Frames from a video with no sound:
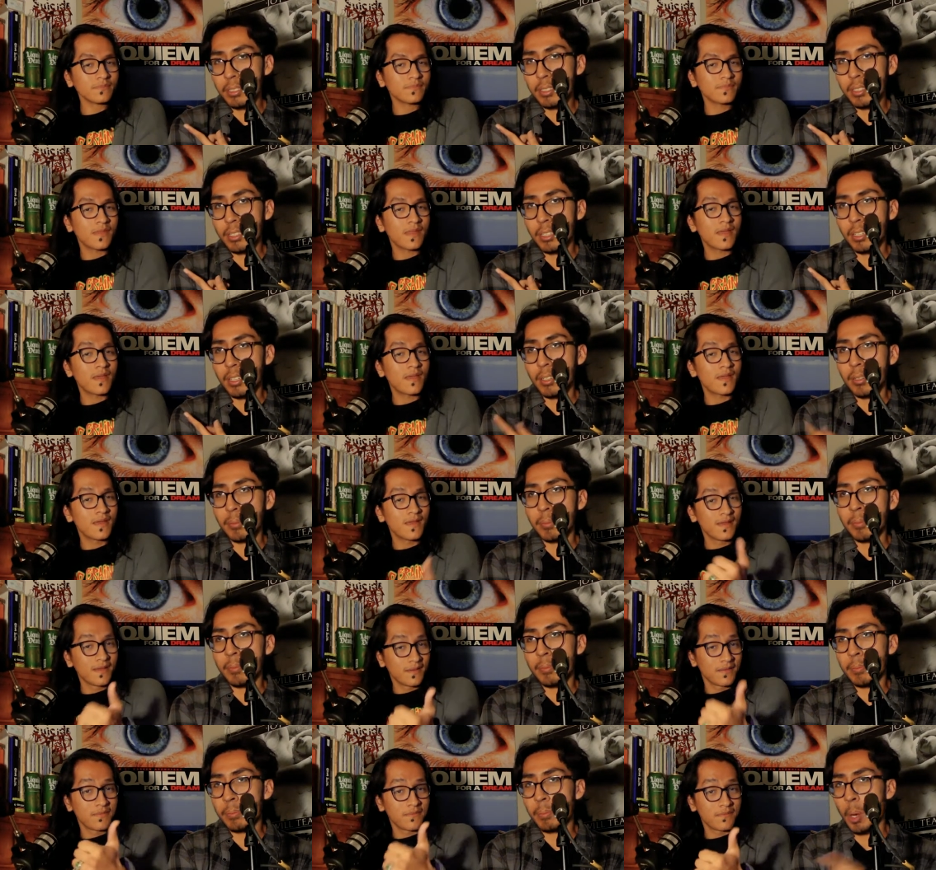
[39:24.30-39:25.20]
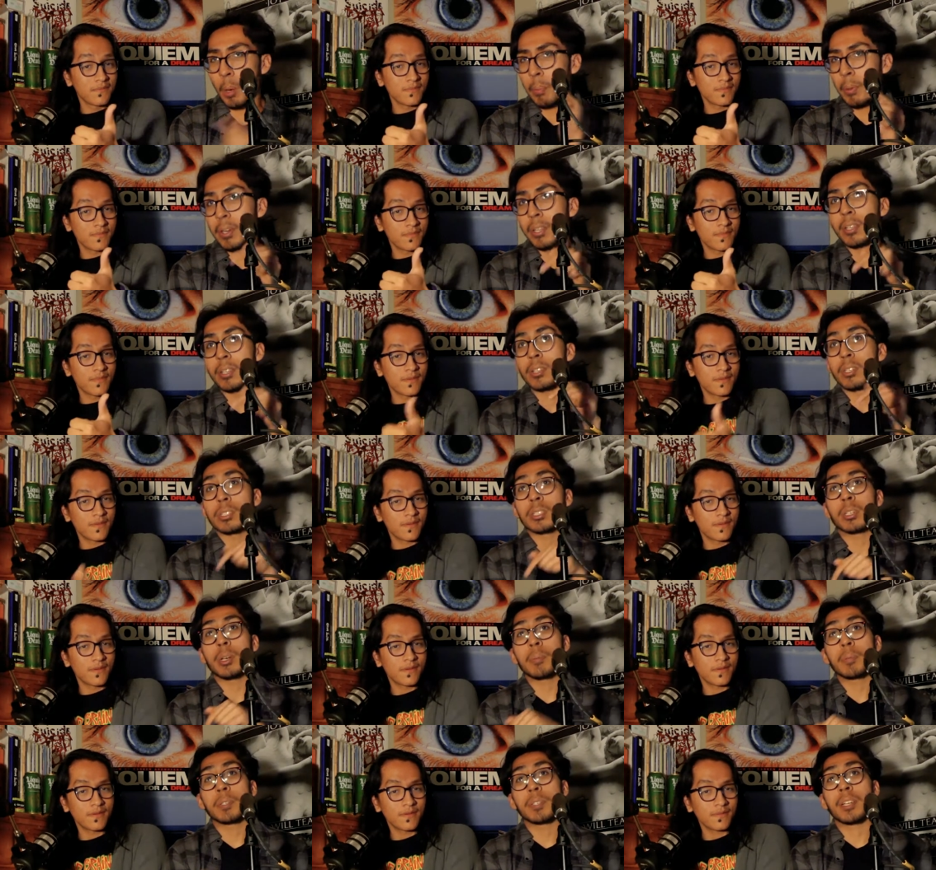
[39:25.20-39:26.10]
Speaker 1: Um, I'll put it in the
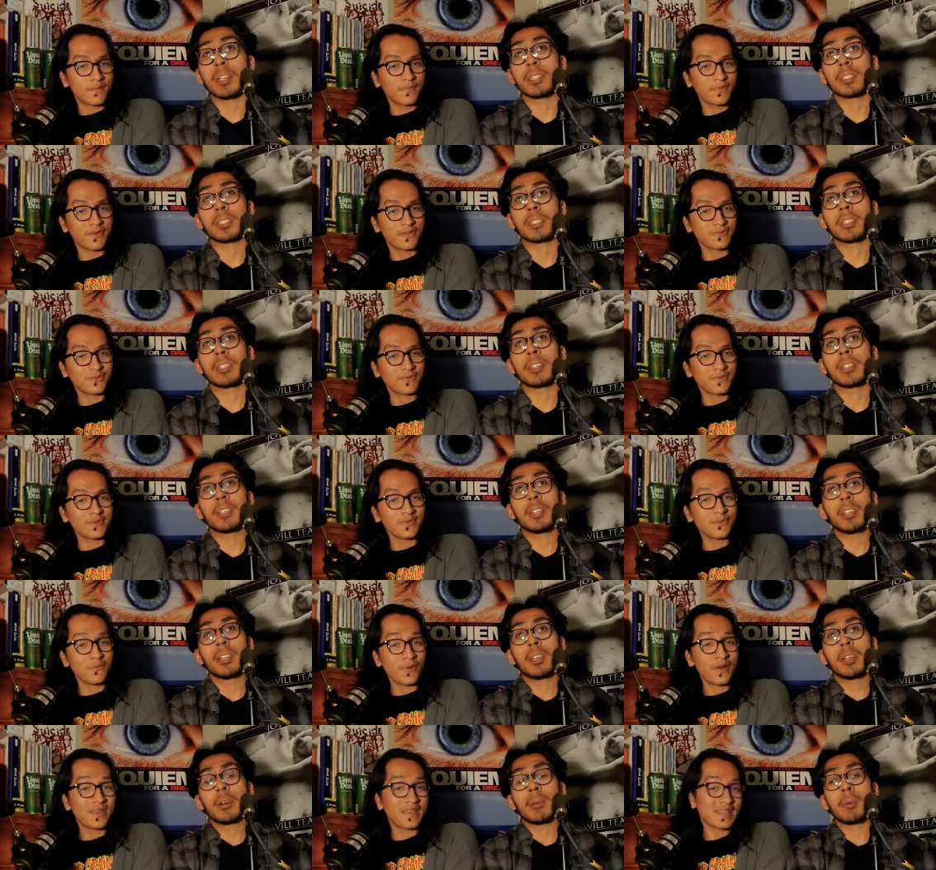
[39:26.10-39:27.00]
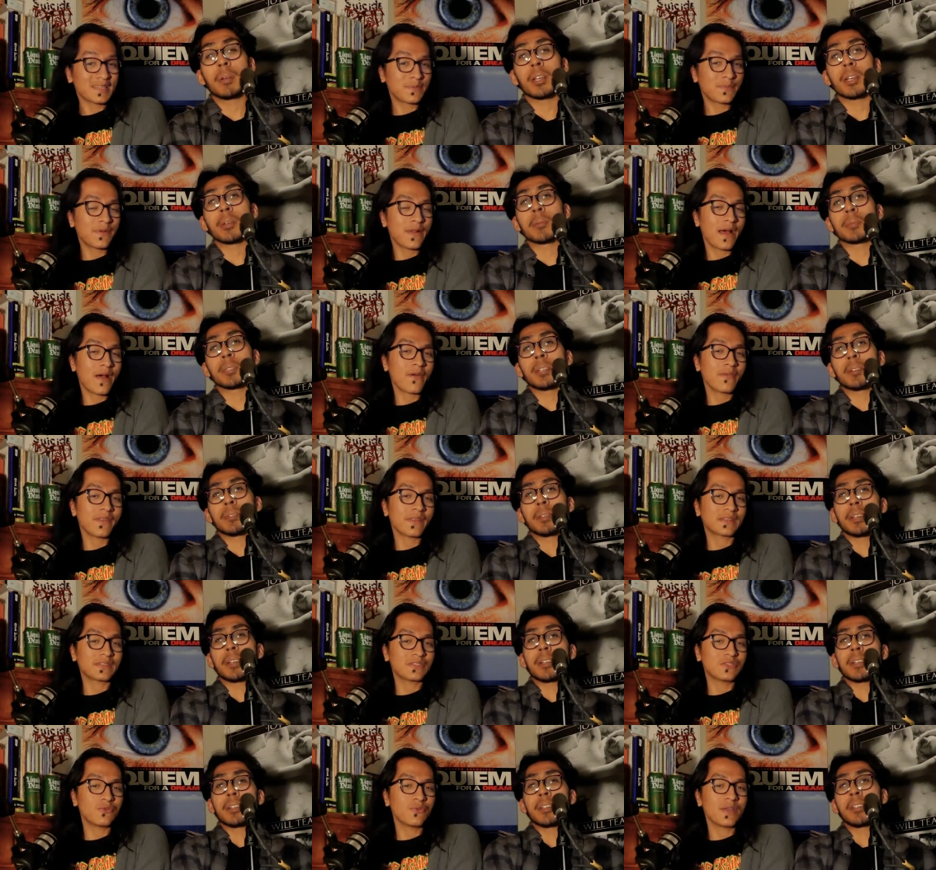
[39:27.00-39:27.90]
description actually. The description. When it gets when it put out, out, in like
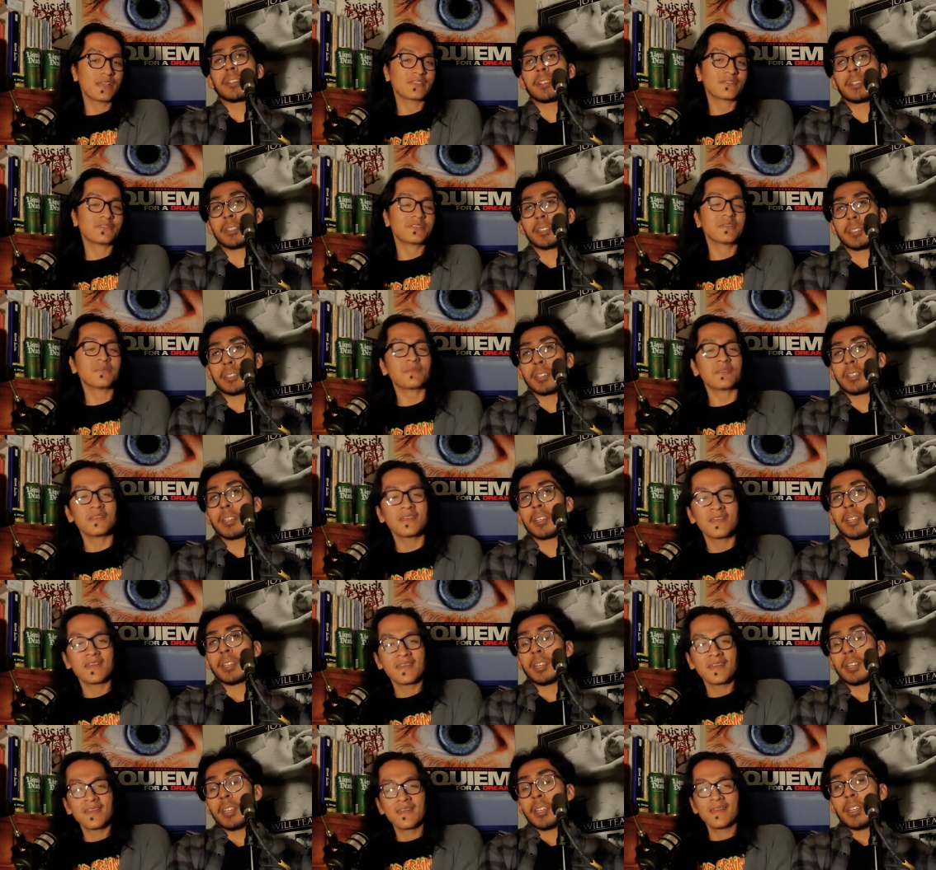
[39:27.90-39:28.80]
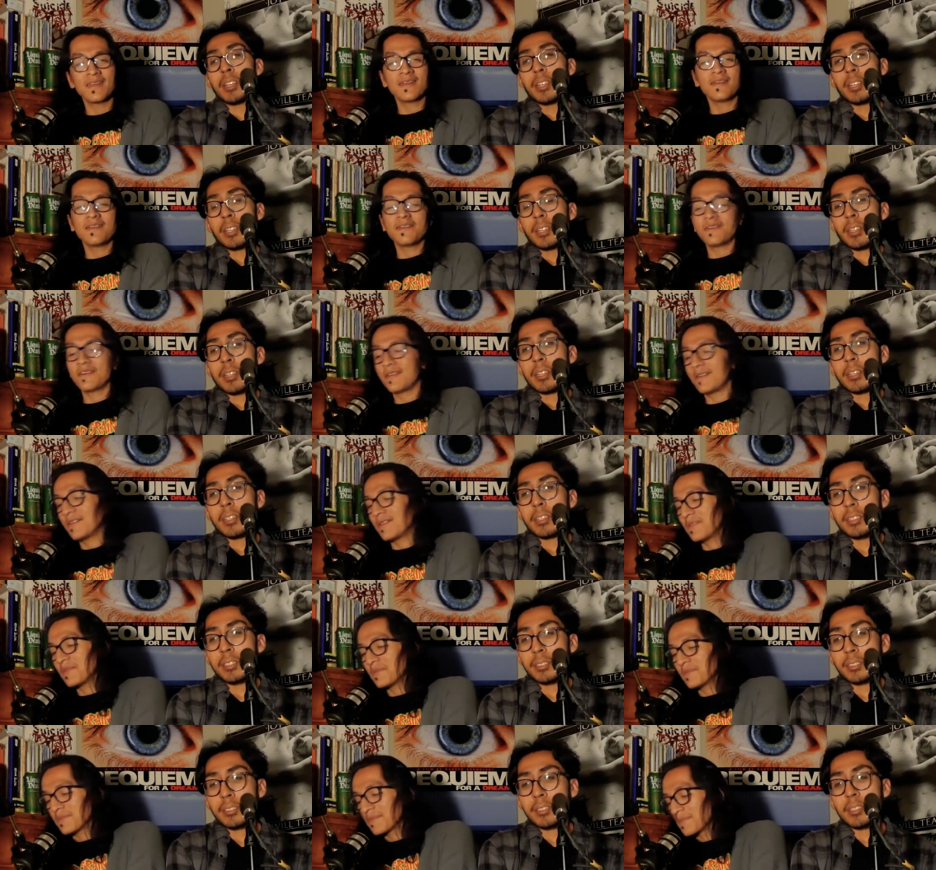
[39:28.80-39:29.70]
yeah. two weeks or something.
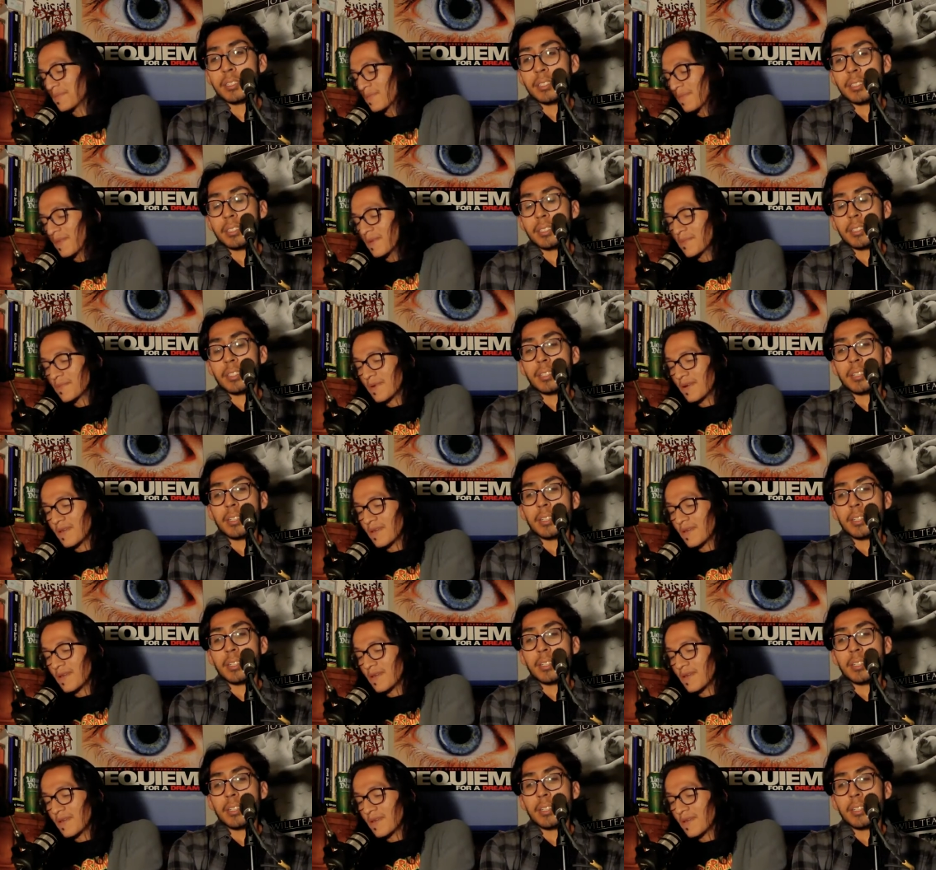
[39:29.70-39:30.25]
Um, but